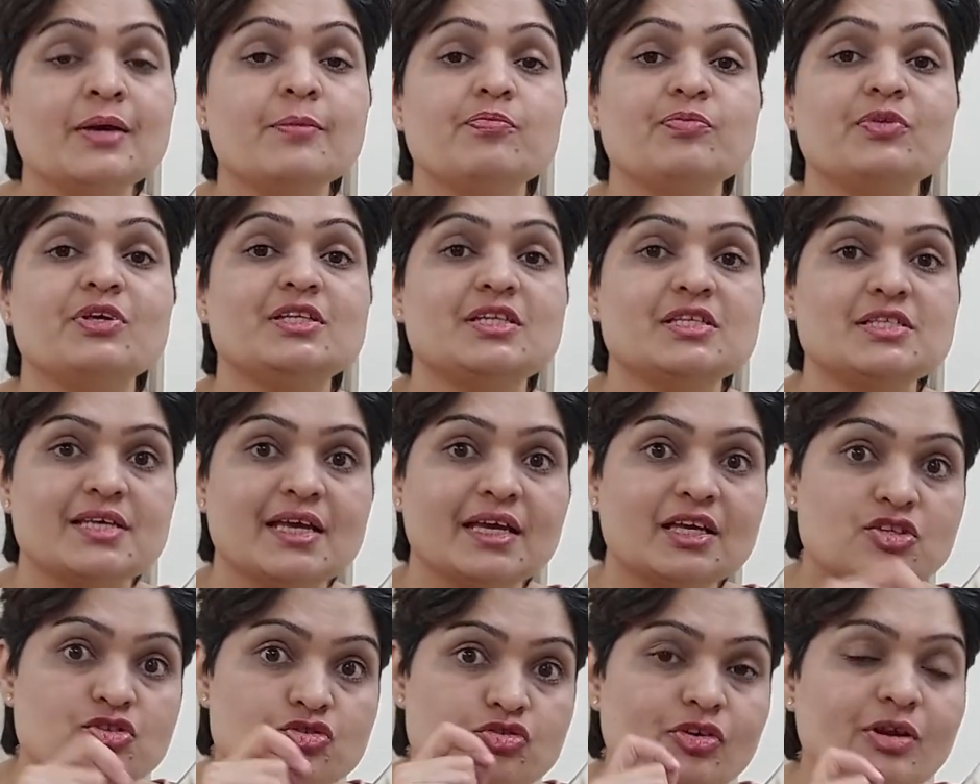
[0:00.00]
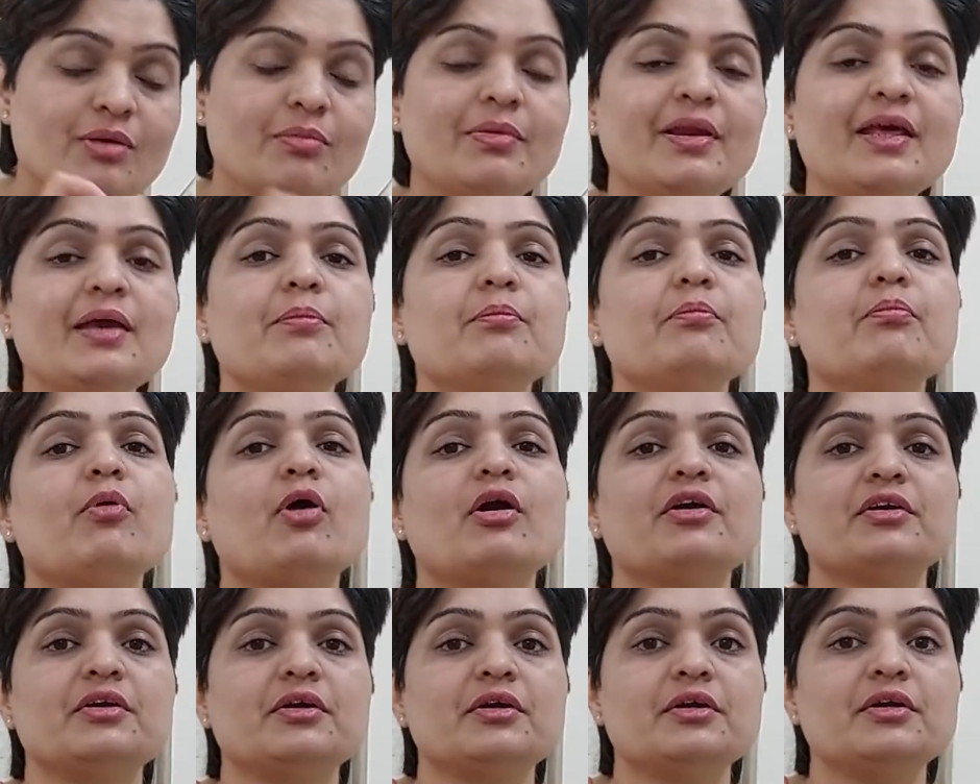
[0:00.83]
it is extremely
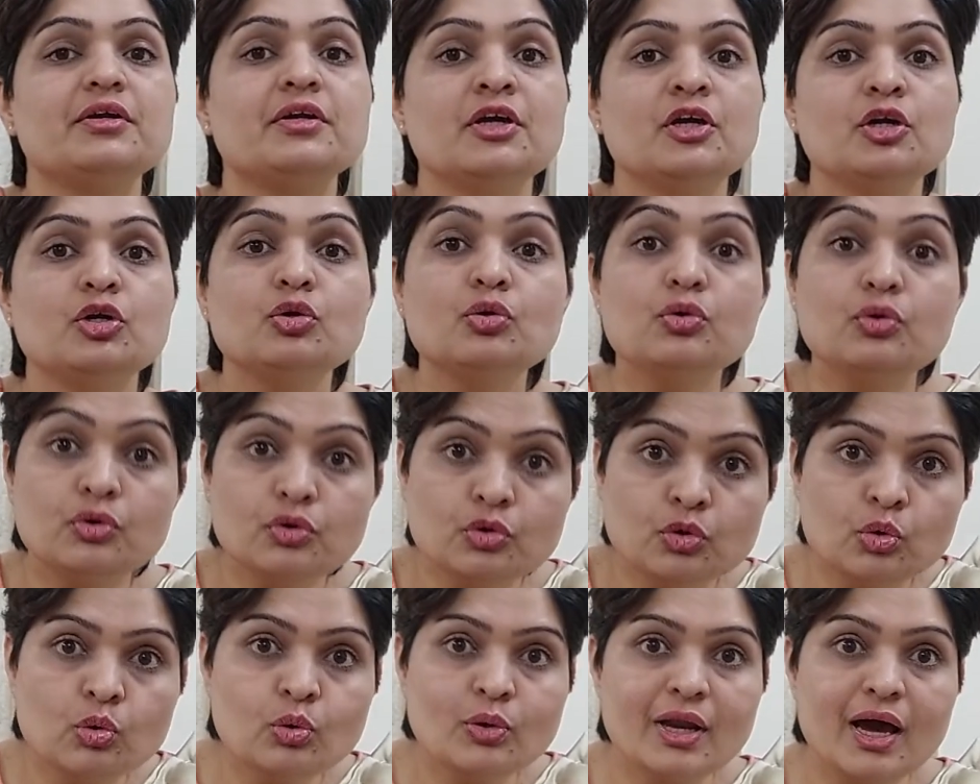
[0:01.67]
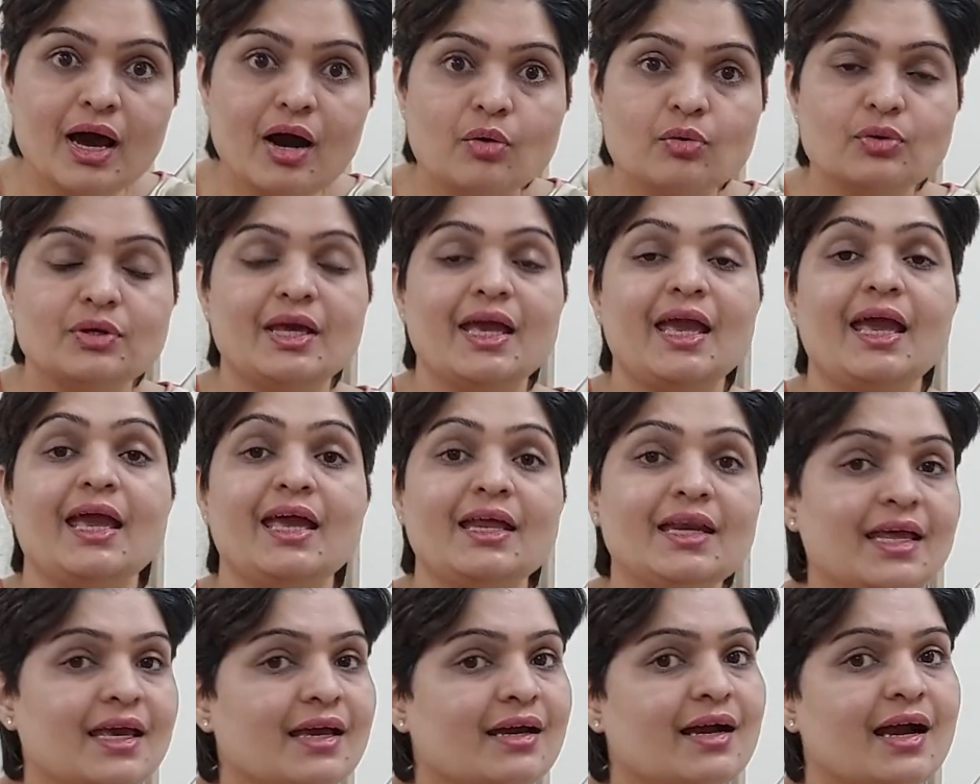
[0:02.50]
important to rule out
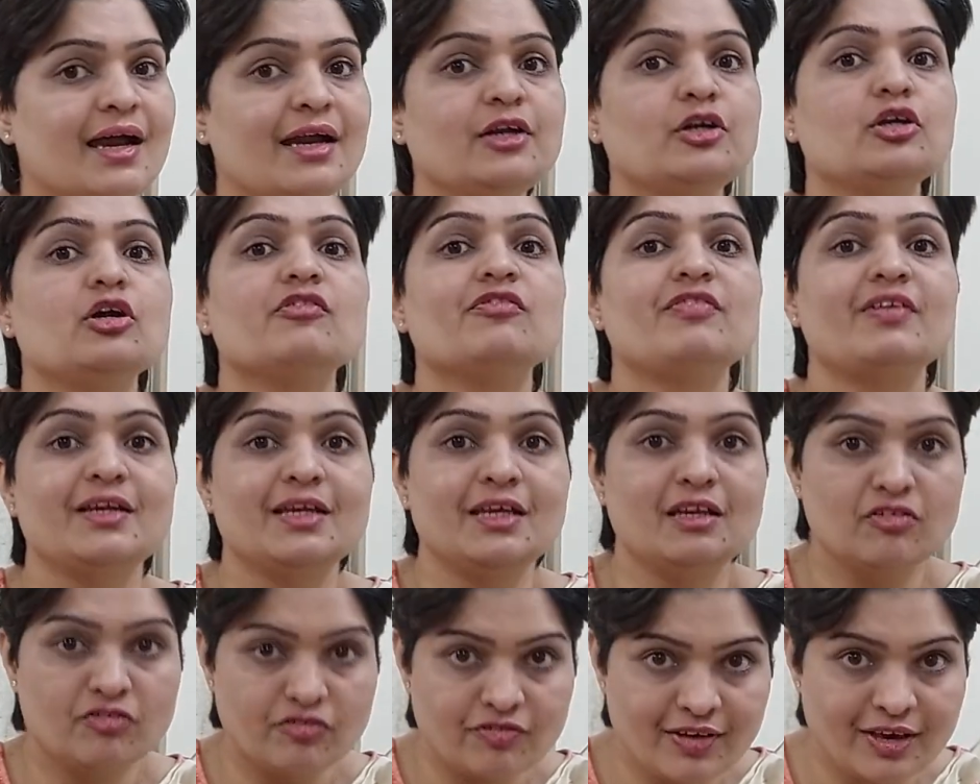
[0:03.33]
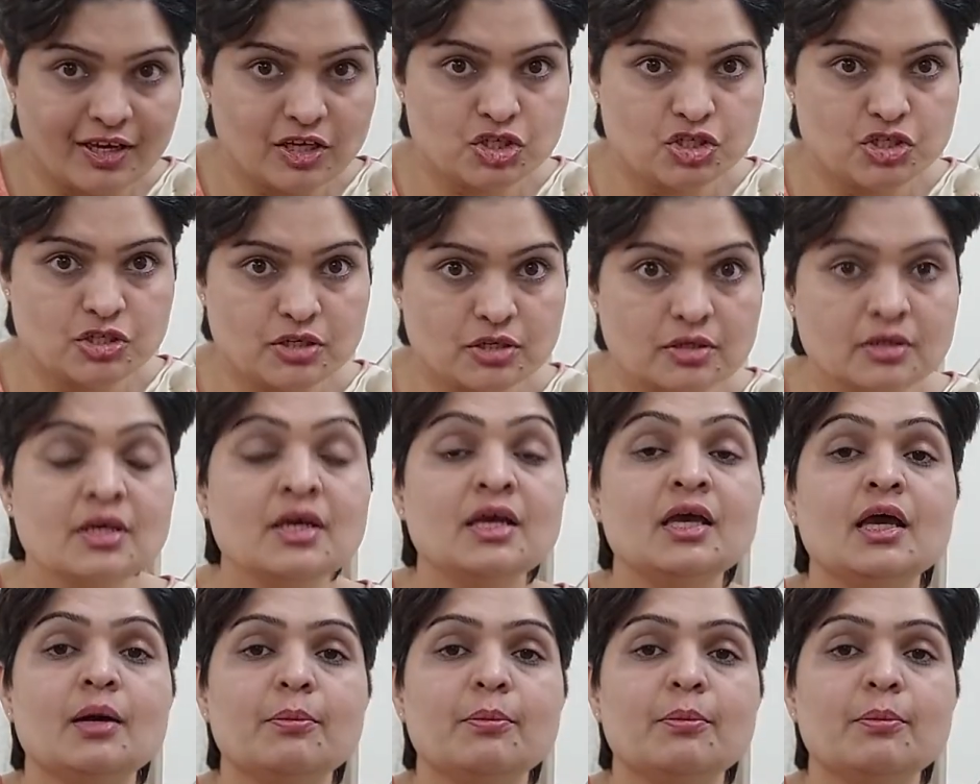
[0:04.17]
any kind of an infection